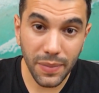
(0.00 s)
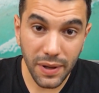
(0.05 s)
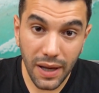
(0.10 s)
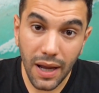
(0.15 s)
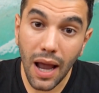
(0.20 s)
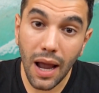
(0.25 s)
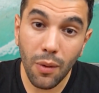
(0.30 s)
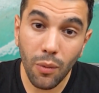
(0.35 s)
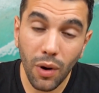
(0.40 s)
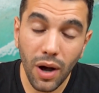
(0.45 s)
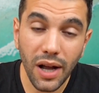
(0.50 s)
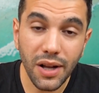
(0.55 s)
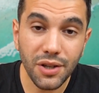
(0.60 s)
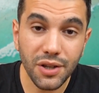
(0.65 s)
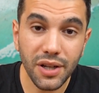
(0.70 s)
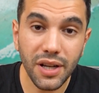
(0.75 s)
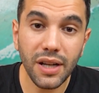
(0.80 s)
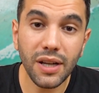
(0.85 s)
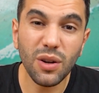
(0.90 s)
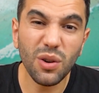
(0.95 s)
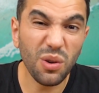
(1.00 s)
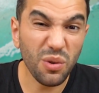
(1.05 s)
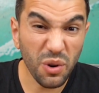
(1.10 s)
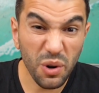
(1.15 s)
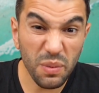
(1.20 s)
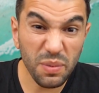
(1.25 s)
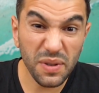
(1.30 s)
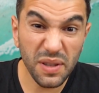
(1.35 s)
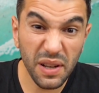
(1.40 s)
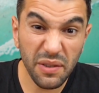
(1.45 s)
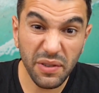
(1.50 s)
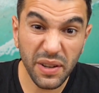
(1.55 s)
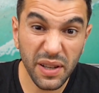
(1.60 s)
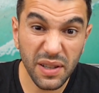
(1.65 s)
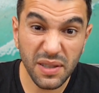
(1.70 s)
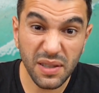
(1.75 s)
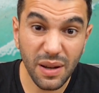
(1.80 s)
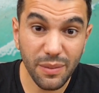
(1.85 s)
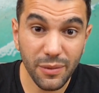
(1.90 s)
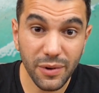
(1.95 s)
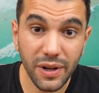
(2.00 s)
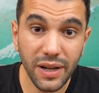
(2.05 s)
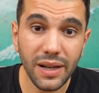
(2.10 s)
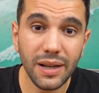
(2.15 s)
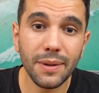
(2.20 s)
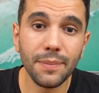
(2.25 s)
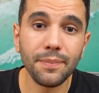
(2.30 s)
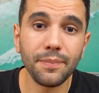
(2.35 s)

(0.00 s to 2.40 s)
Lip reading: PAYG or group certificate summary,